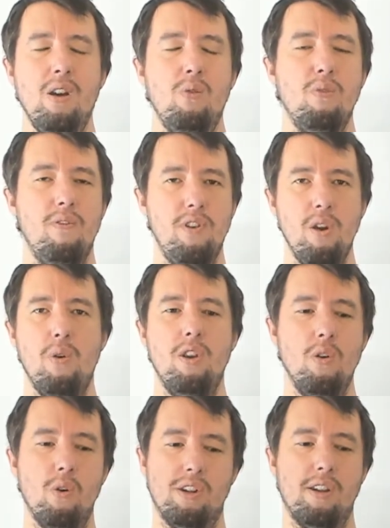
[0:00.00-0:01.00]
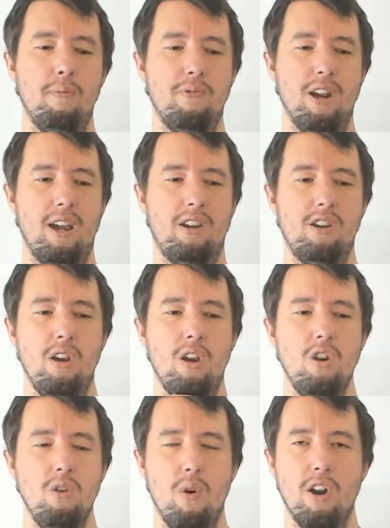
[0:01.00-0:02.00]
With you and your subject,
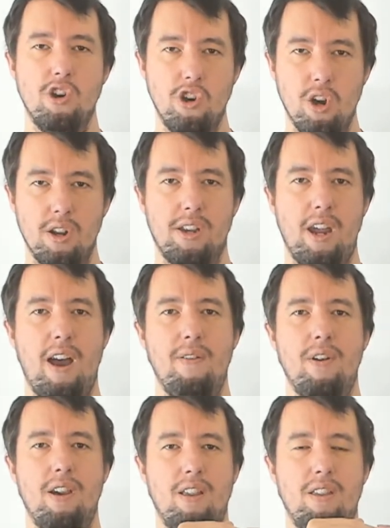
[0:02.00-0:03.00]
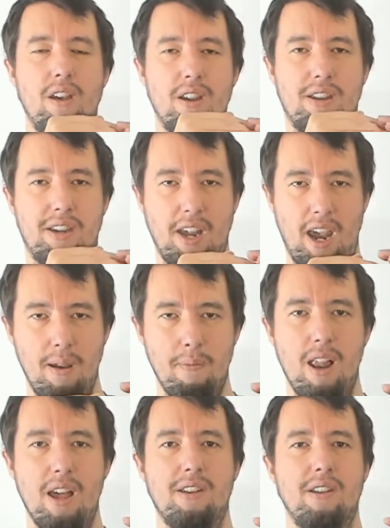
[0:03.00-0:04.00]
you are just having the same
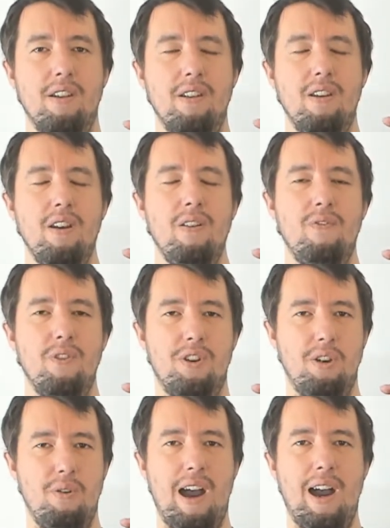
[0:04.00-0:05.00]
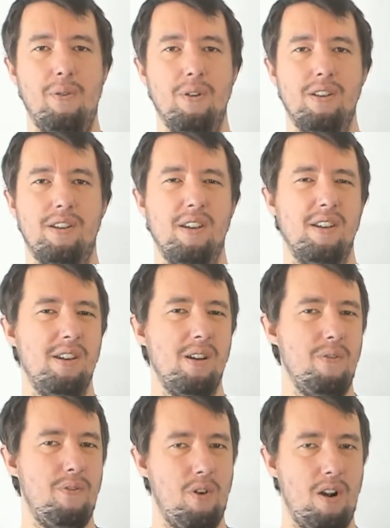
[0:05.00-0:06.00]
lesson for 2 hours. There's no
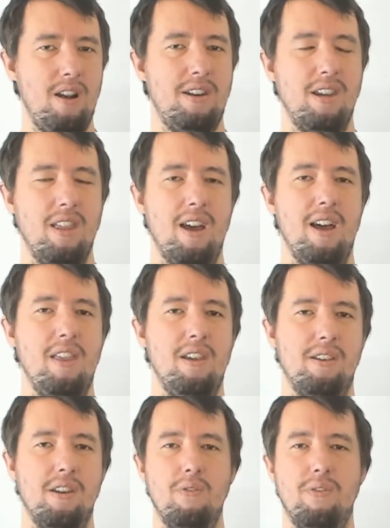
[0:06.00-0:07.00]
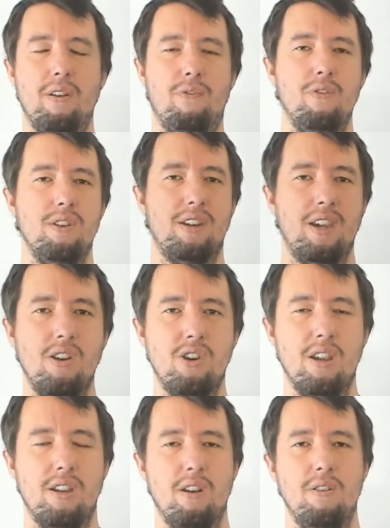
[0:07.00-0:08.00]
variety there, there's no different
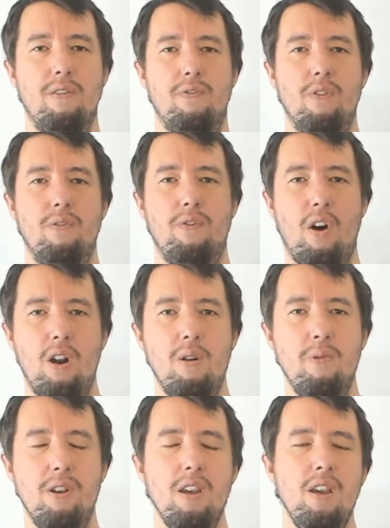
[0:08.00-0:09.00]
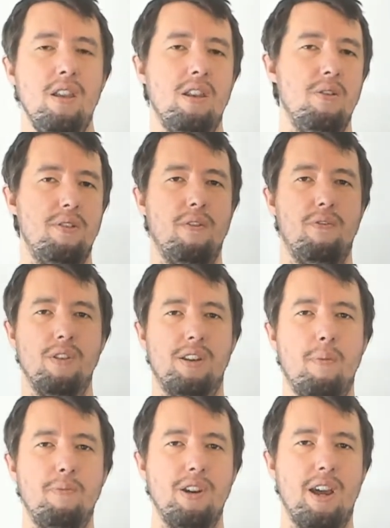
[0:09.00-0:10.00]
teachers, no different environment, no different
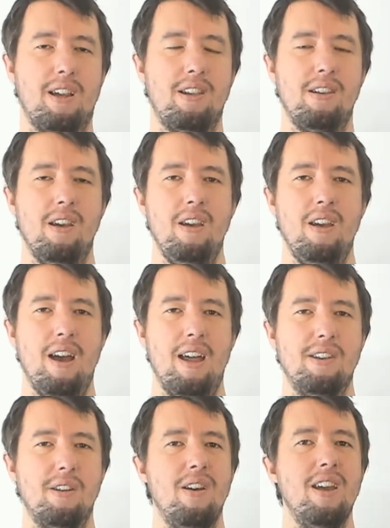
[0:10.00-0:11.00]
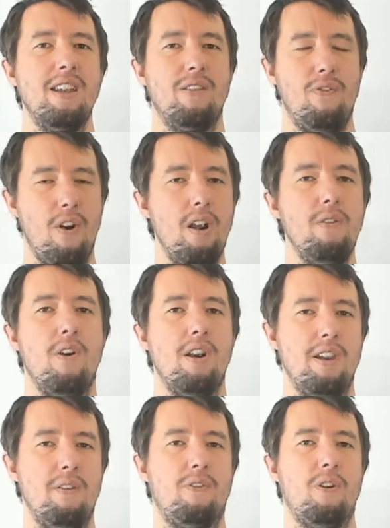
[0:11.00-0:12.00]
subject, and so it is very, very
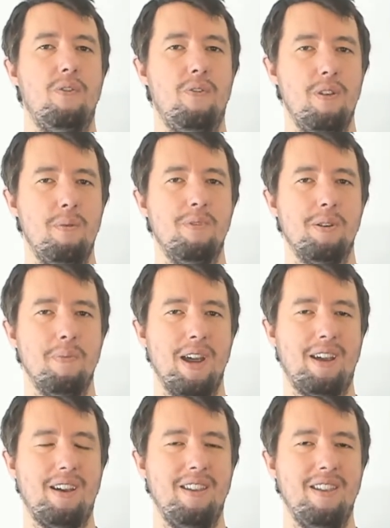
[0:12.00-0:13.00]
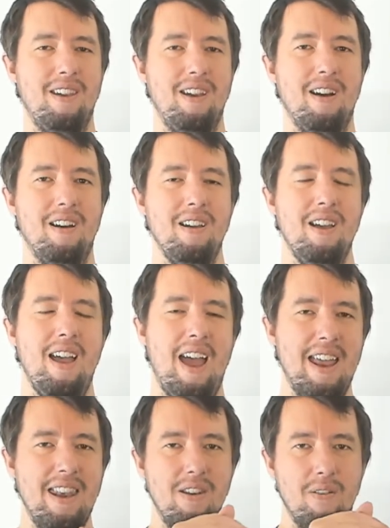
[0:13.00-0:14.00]
difficult for them to make the
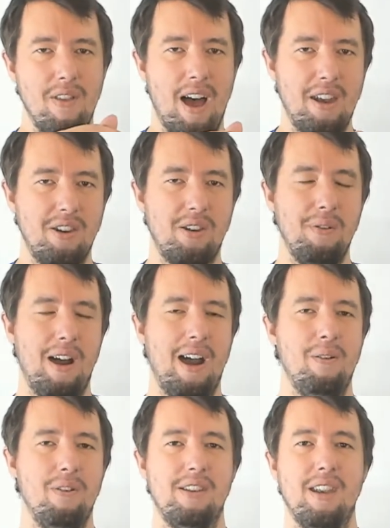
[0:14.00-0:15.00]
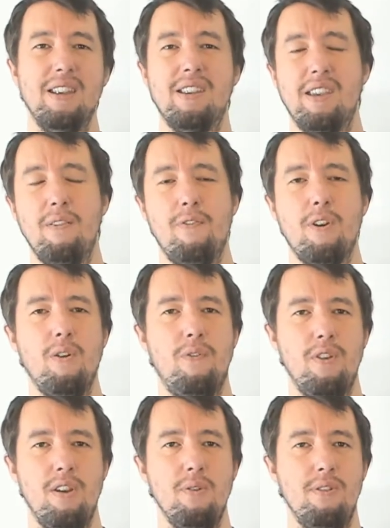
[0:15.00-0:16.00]
end of that 2 hours. And it's difficult for
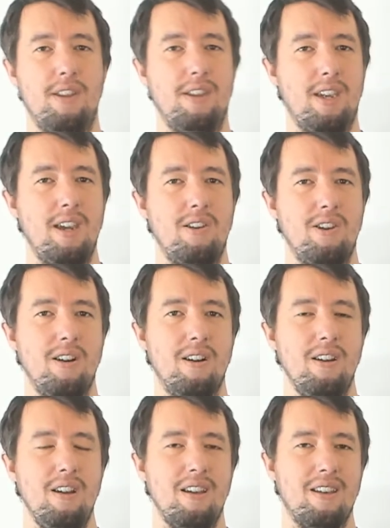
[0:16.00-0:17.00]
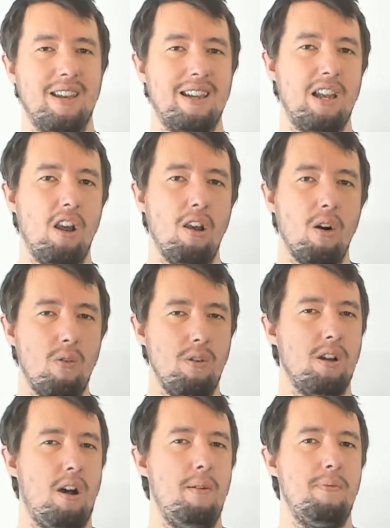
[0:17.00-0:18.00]
you as a teacher because that's a long
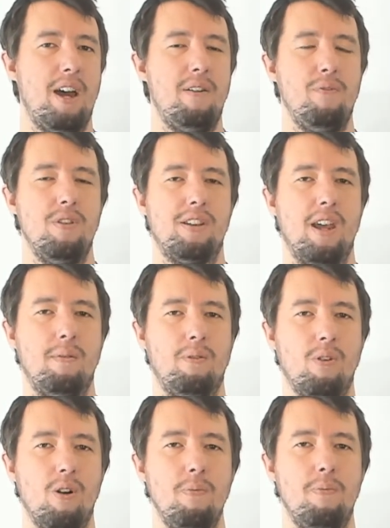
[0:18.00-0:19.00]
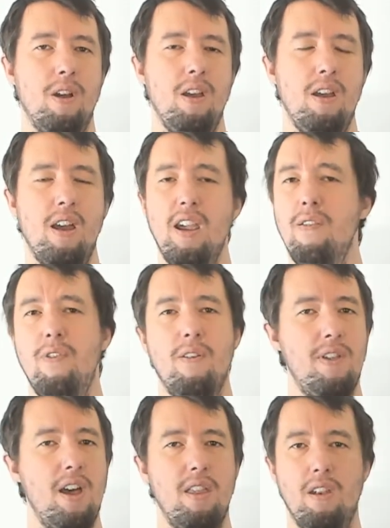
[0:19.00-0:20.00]
time to have with the same group. Even if
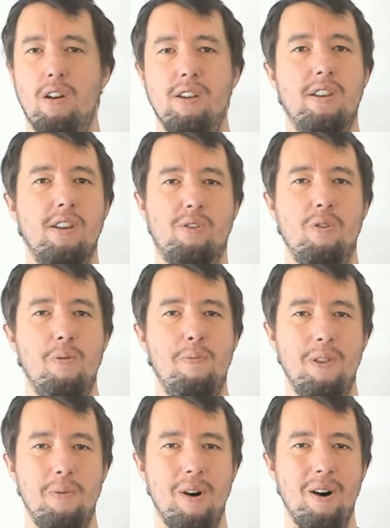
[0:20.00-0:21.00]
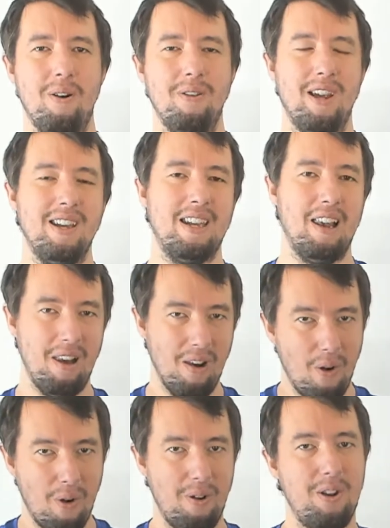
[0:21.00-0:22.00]
they're the nicest group in the world, it's a
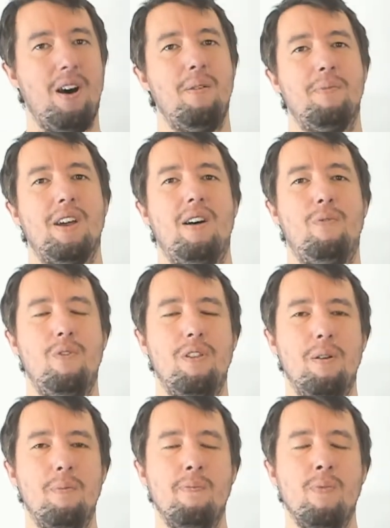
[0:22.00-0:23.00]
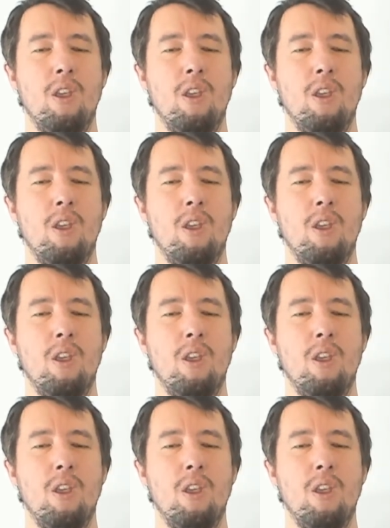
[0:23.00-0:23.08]
long time to have with them.